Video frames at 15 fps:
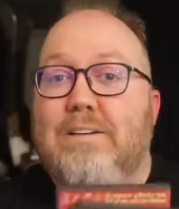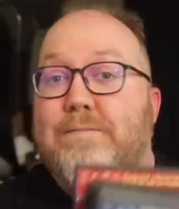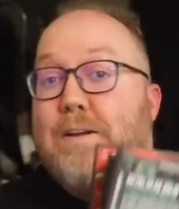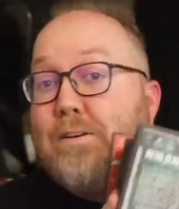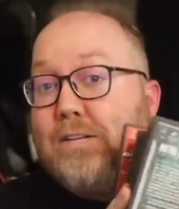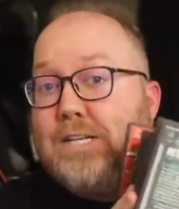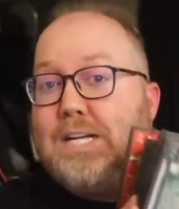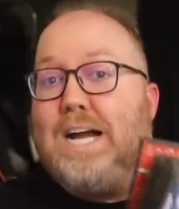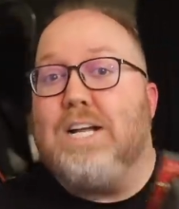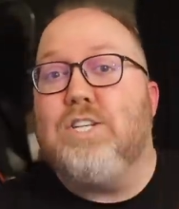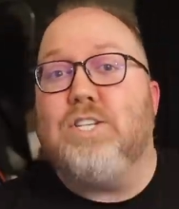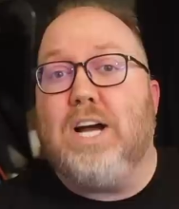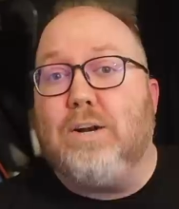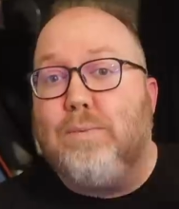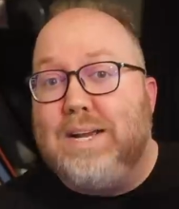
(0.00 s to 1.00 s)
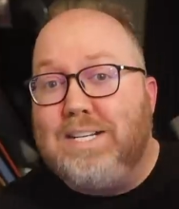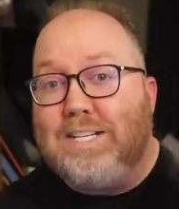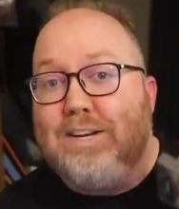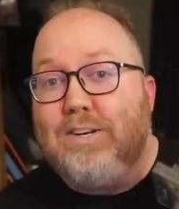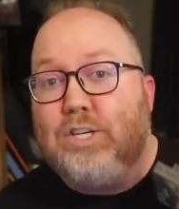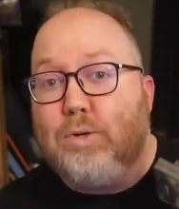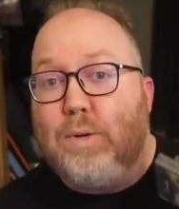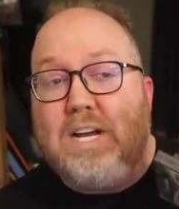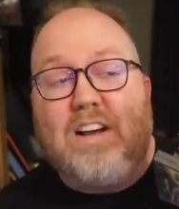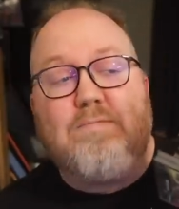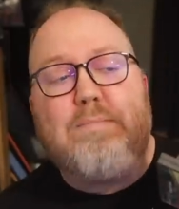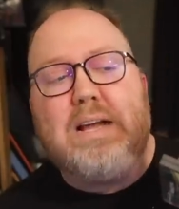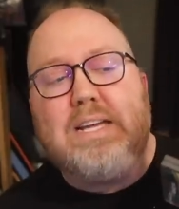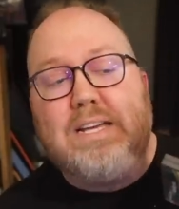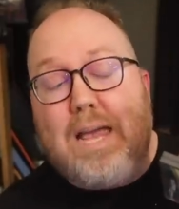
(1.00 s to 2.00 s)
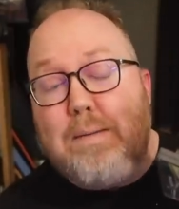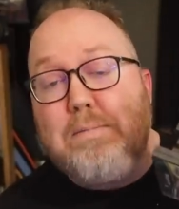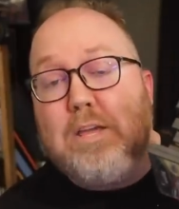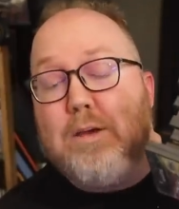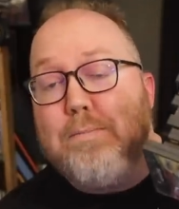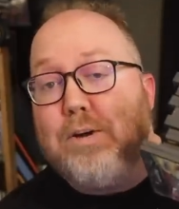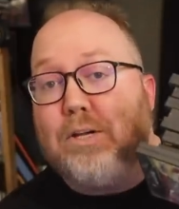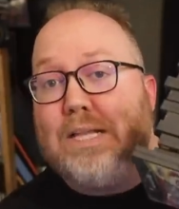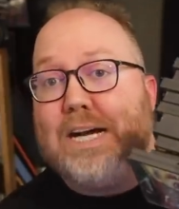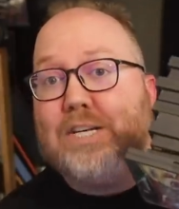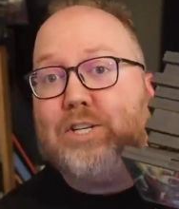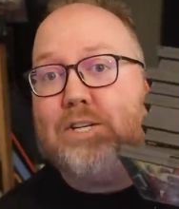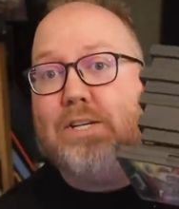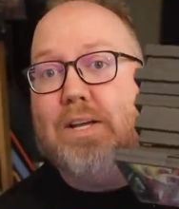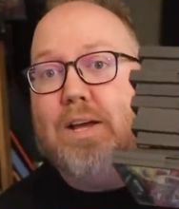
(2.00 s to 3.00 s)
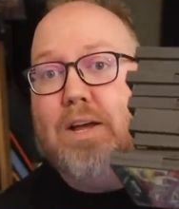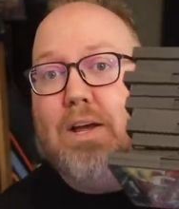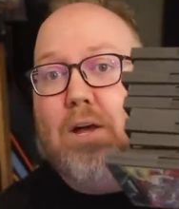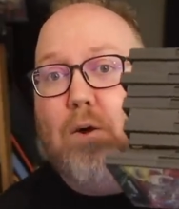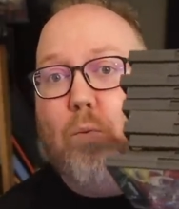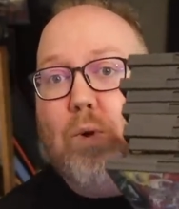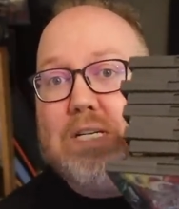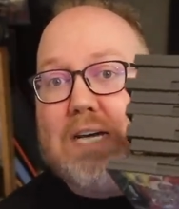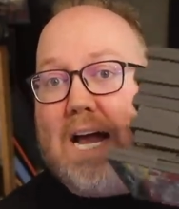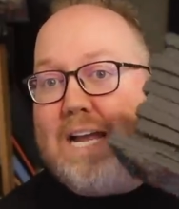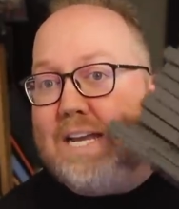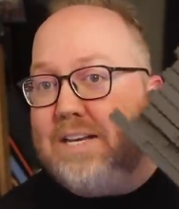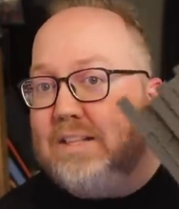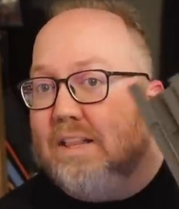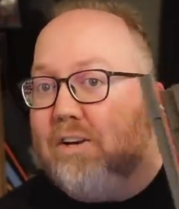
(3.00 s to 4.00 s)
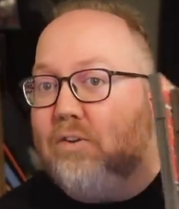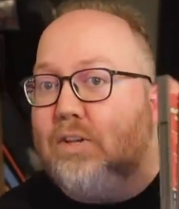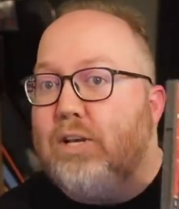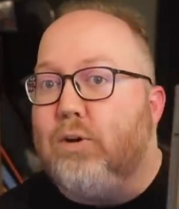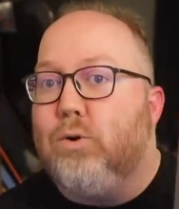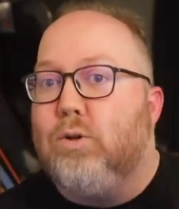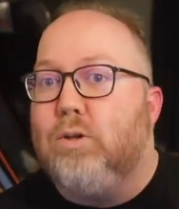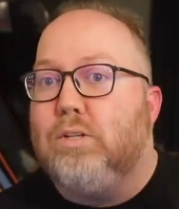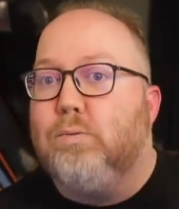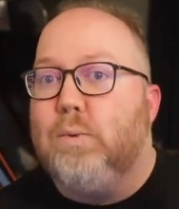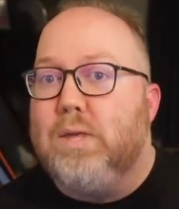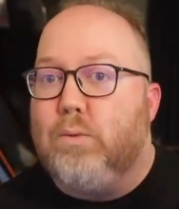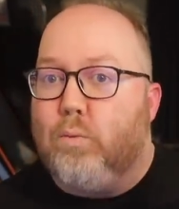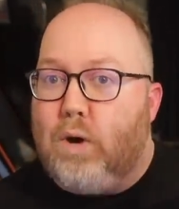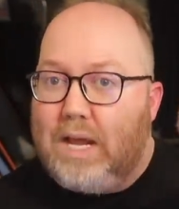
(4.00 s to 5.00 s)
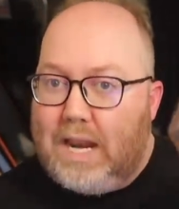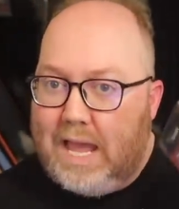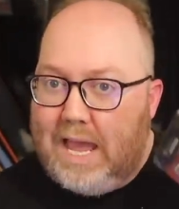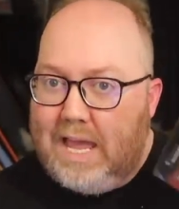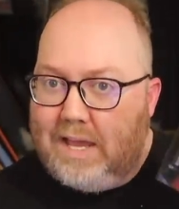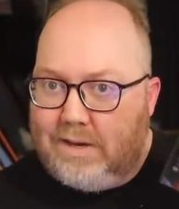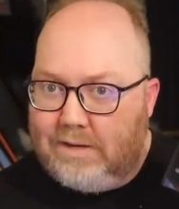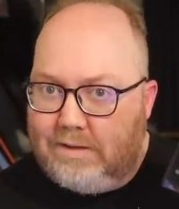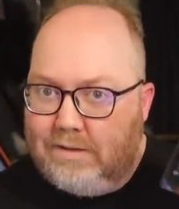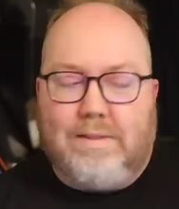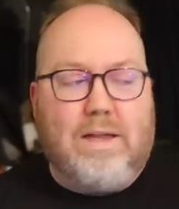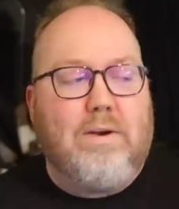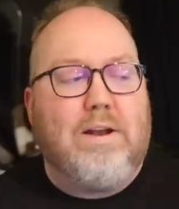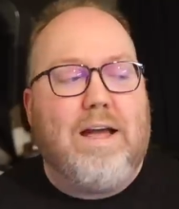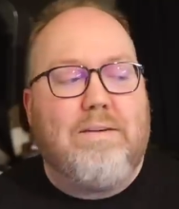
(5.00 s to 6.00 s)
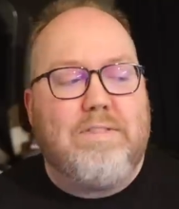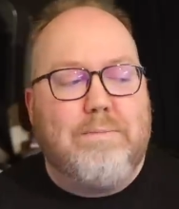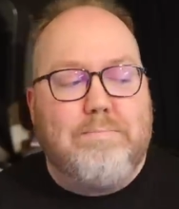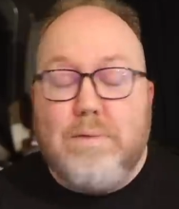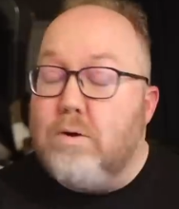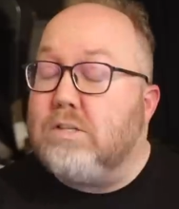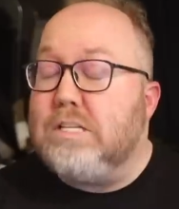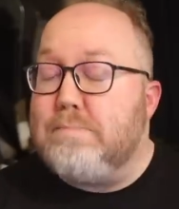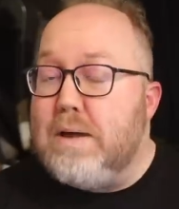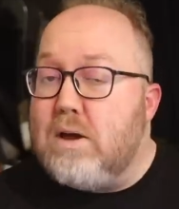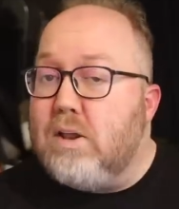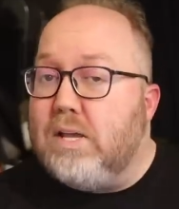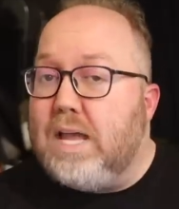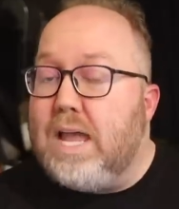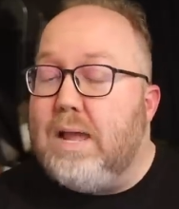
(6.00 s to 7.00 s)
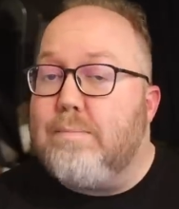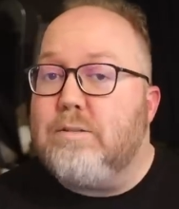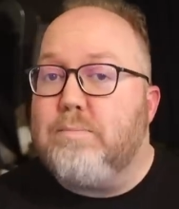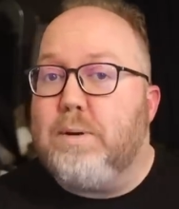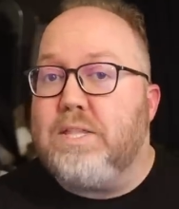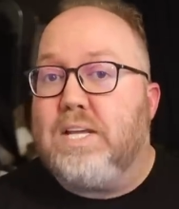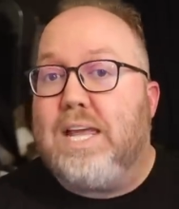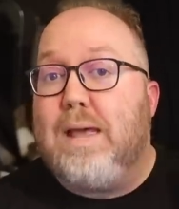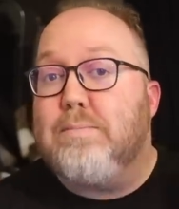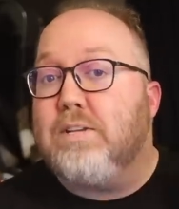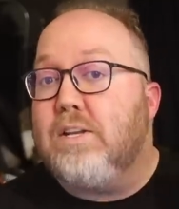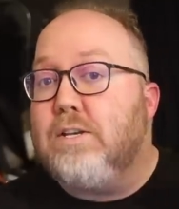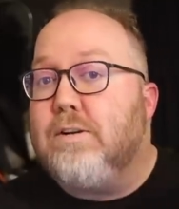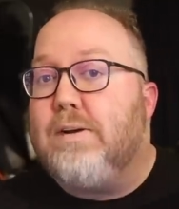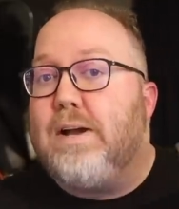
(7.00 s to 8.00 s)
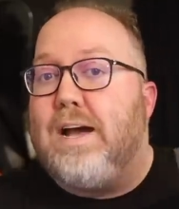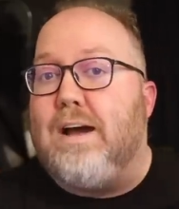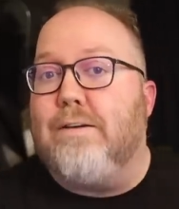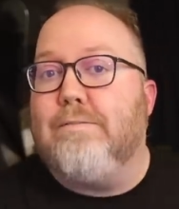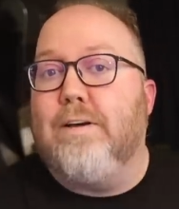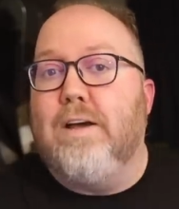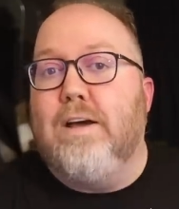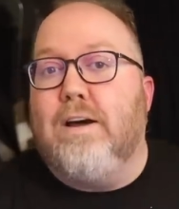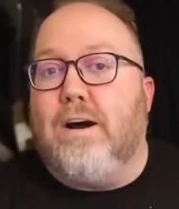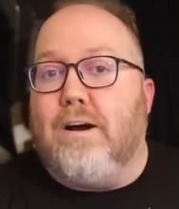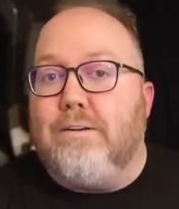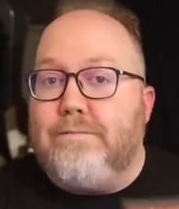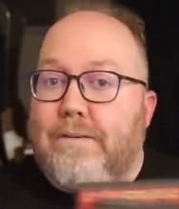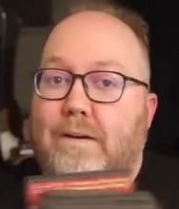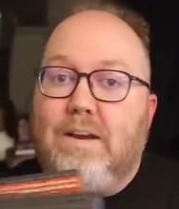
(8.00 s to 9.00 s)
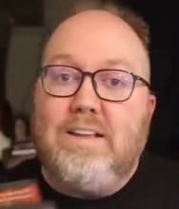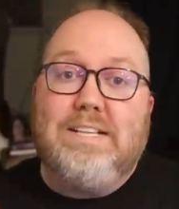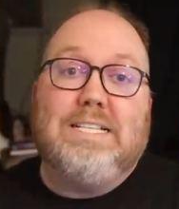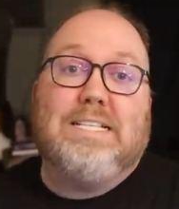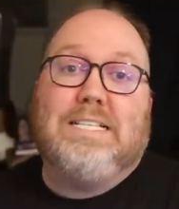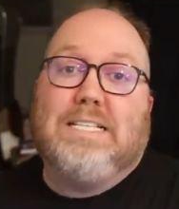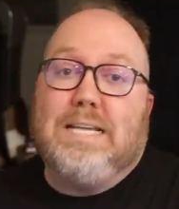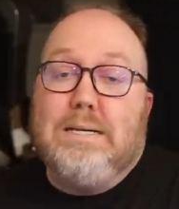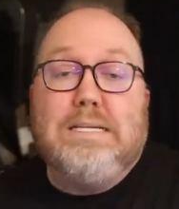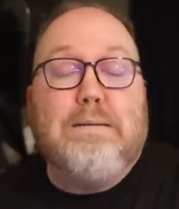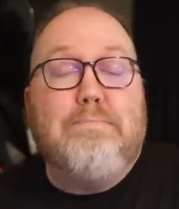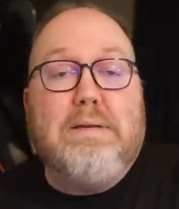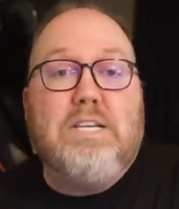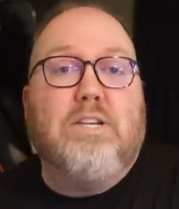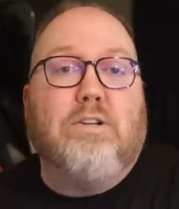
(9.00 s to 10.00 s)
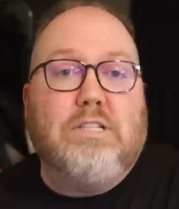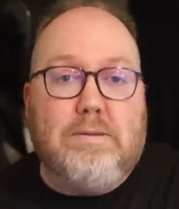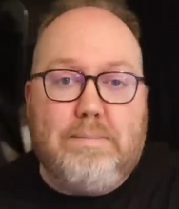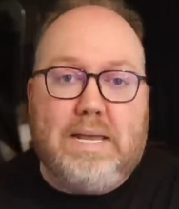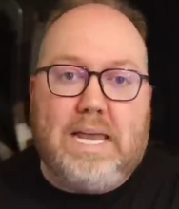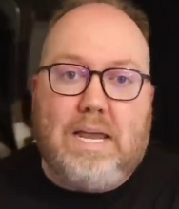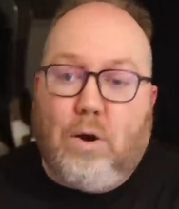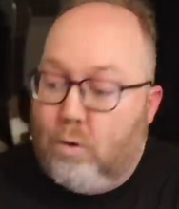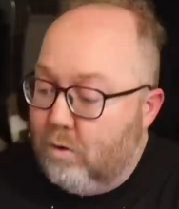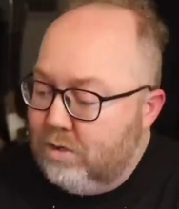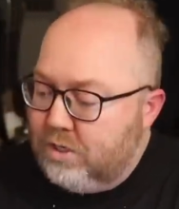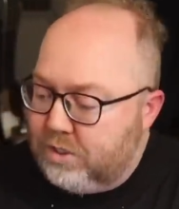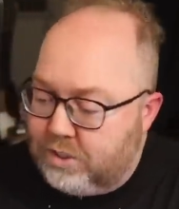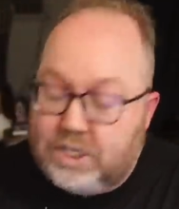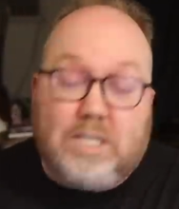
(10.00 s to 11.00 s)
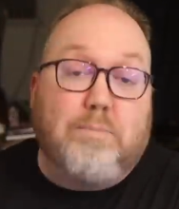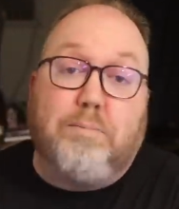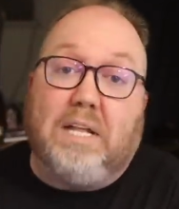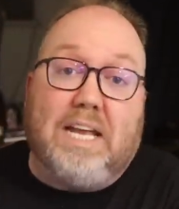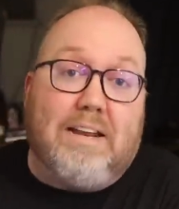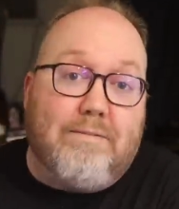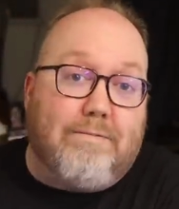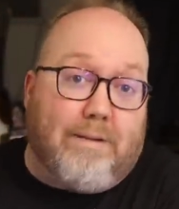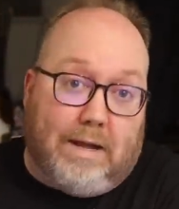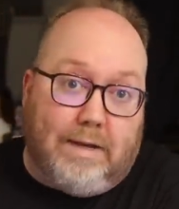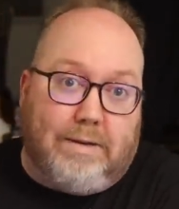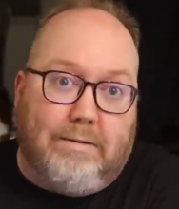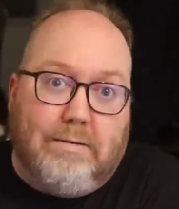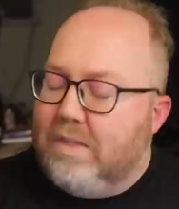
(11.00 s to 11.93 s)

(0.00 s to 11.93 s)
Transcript: How are you feeling? You got John Riggs here showing off my GameCube collection which I can literally hold with one hand. I don't have the most amount of games, but the games I do have are very sentimental to me or just plain fun.